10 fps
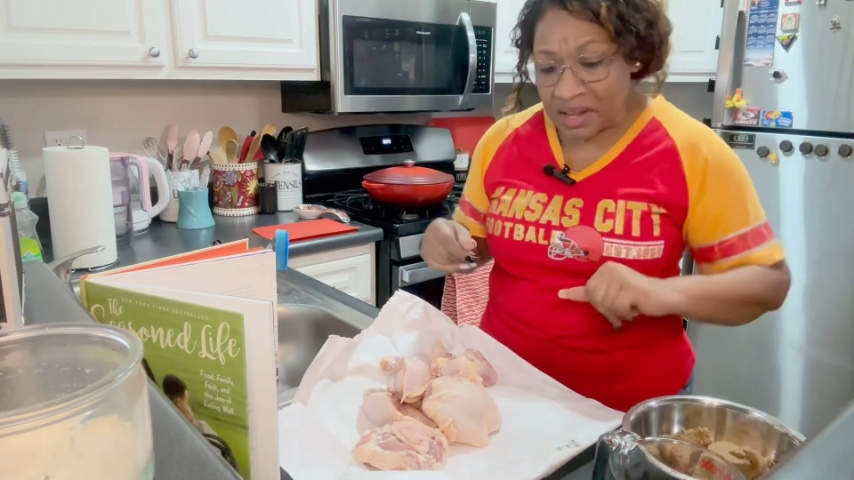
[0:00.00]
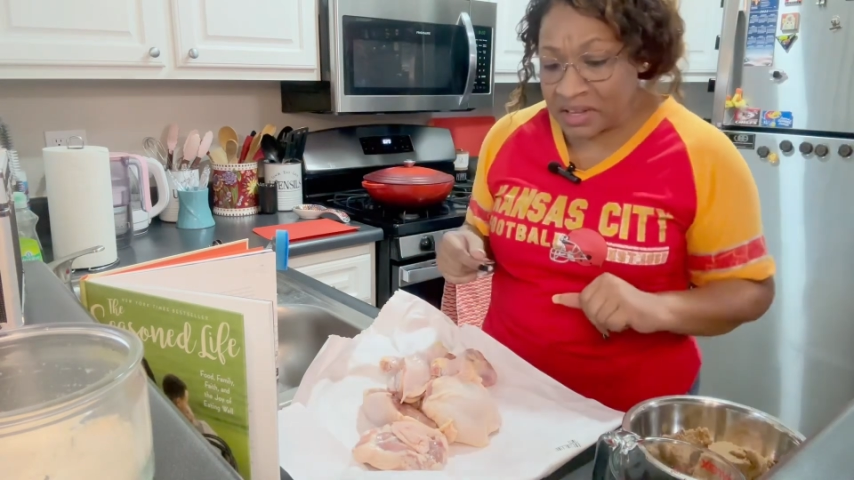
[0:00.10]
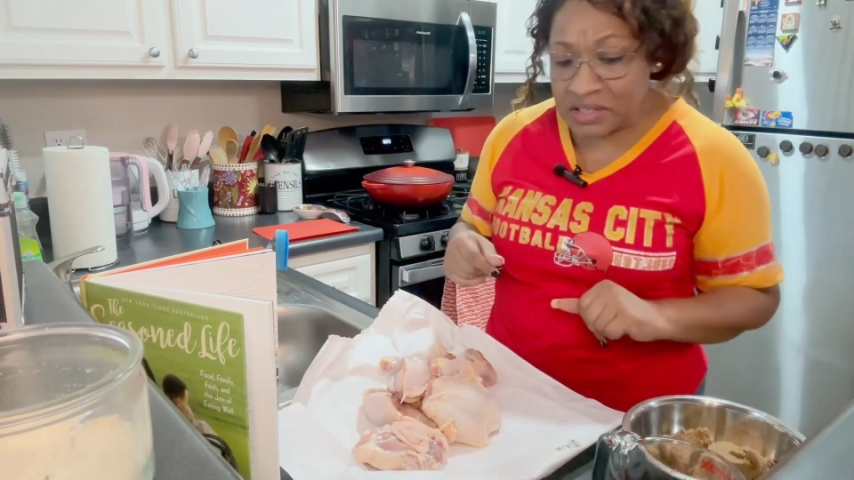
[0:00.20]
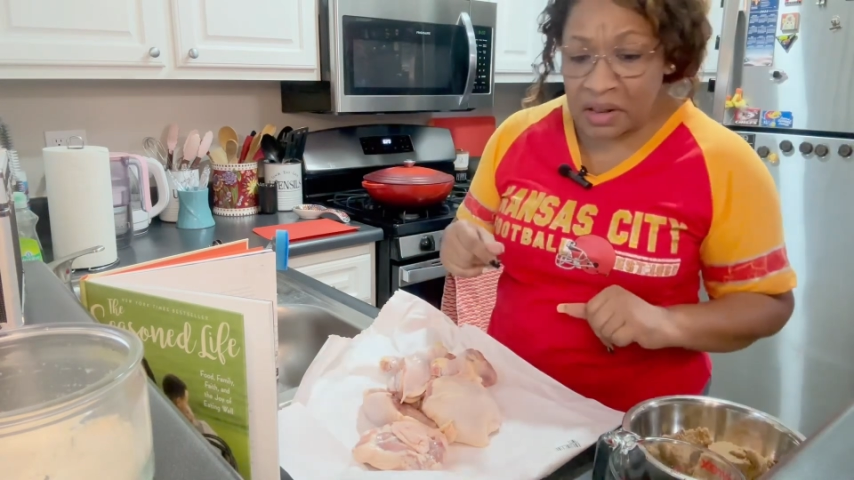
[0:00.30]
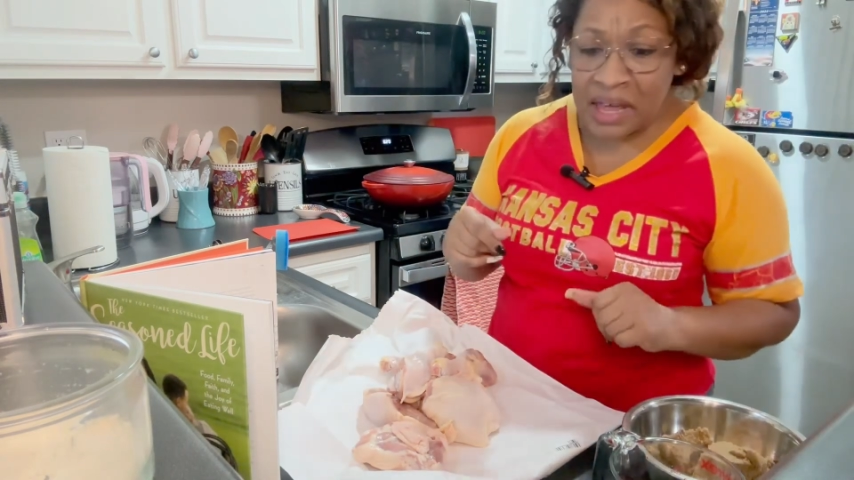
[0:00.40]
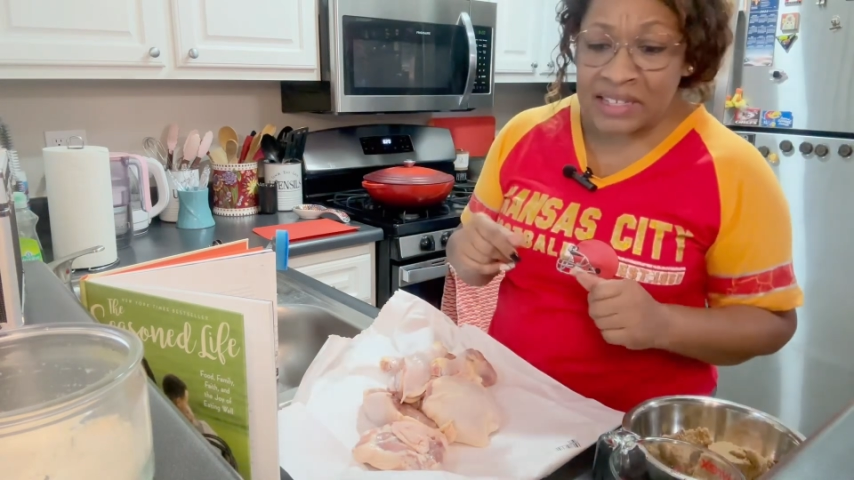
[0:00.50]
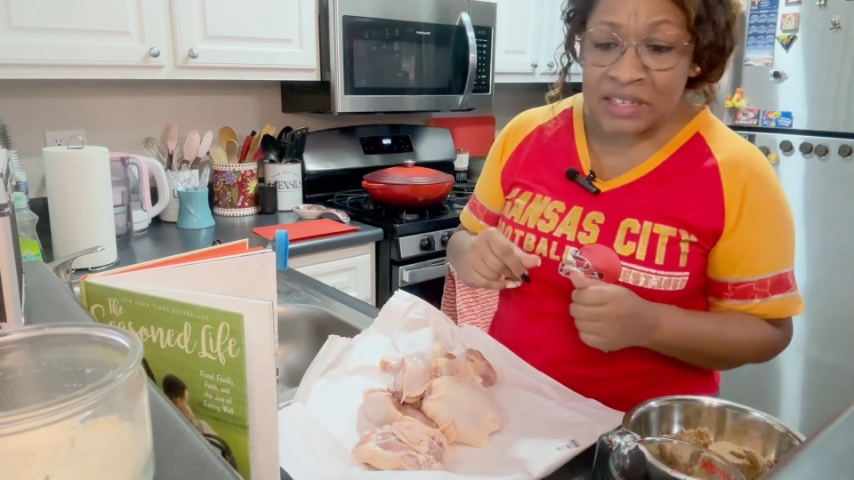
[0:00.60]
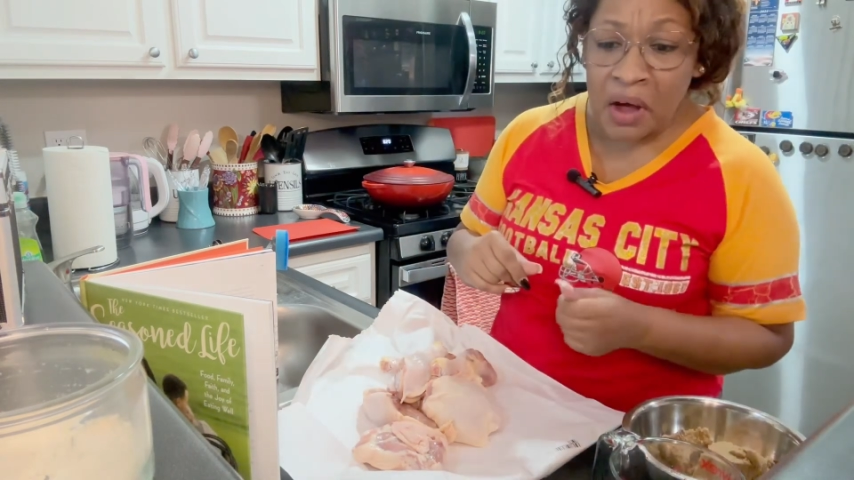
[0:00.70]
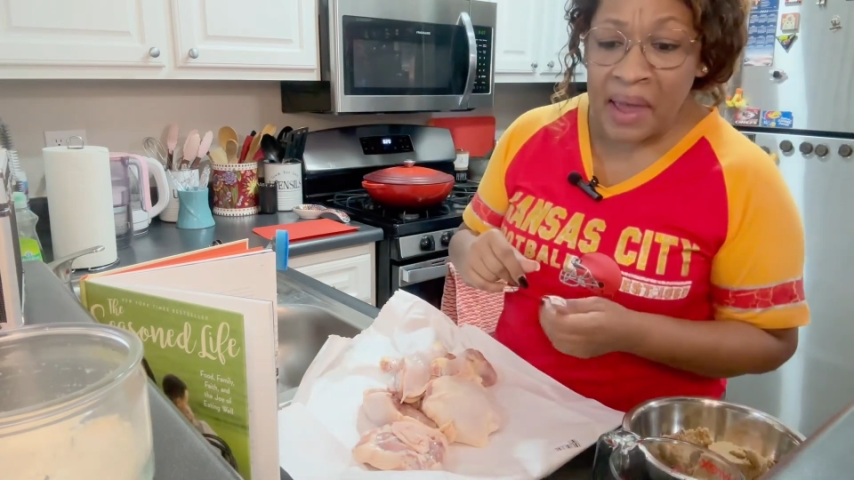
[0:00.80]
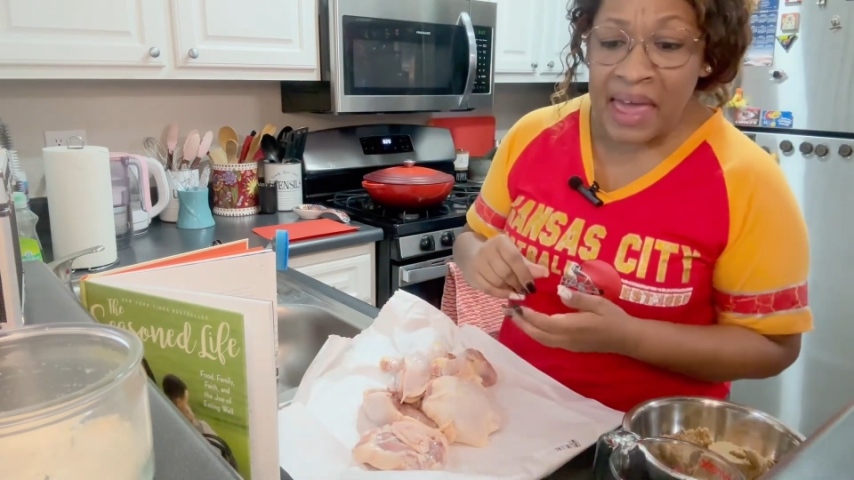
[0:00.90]
So let's
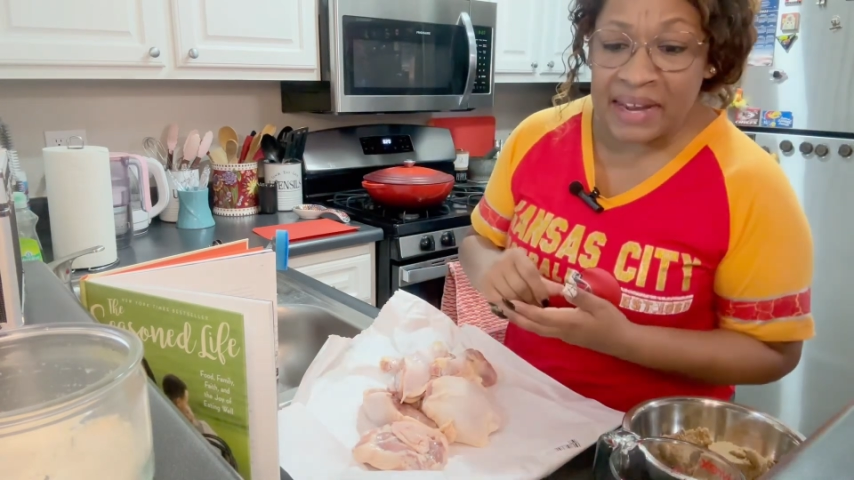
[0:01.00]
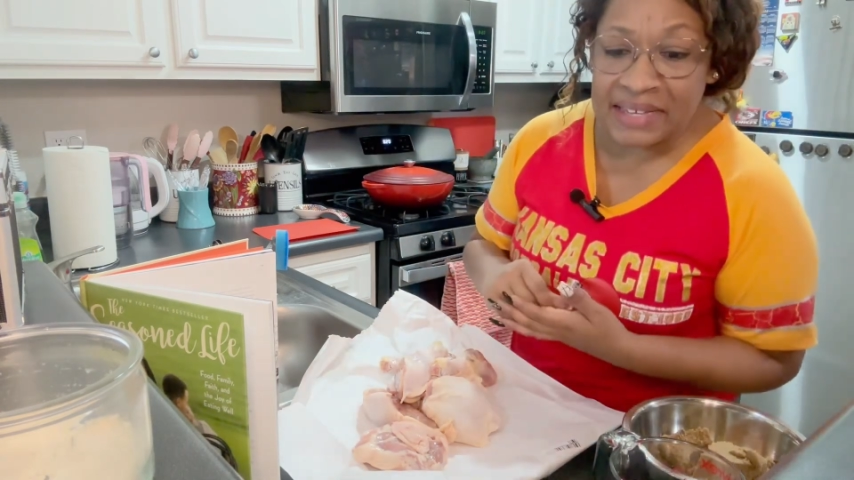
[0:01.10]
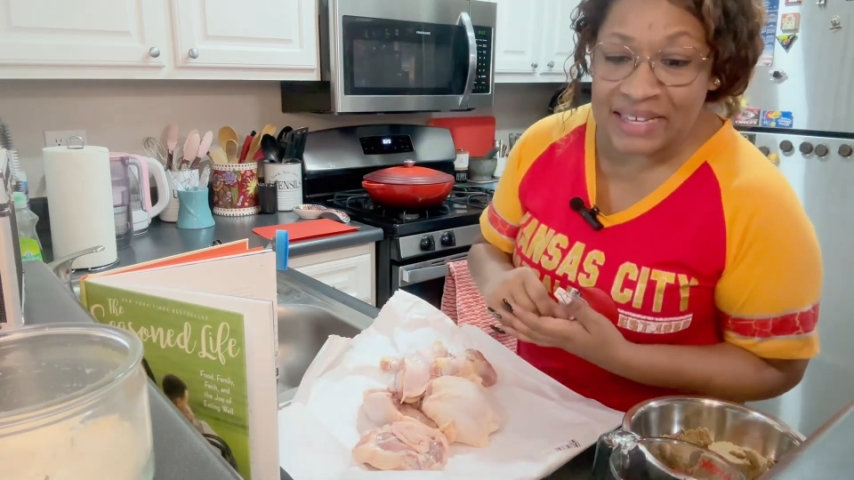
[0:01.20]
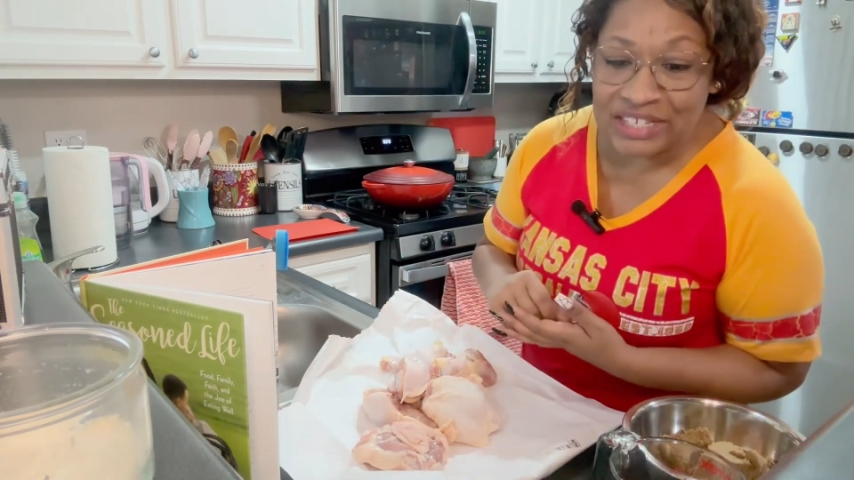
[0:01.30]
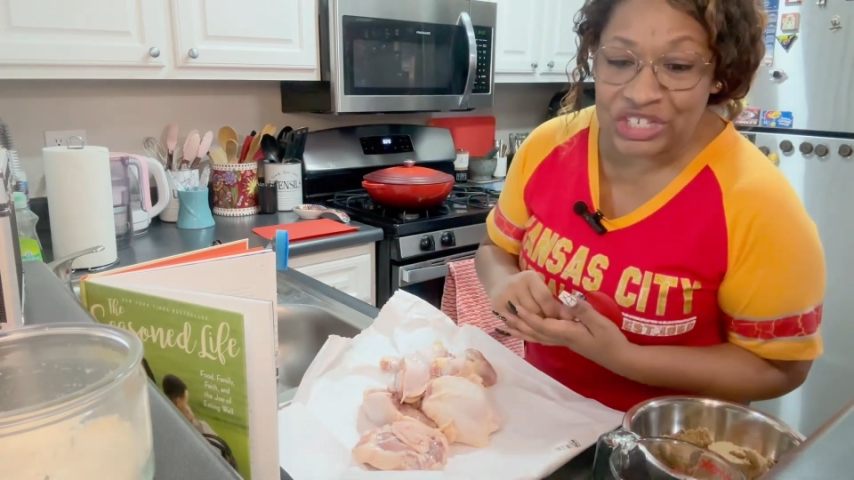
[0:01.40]
go ahead and get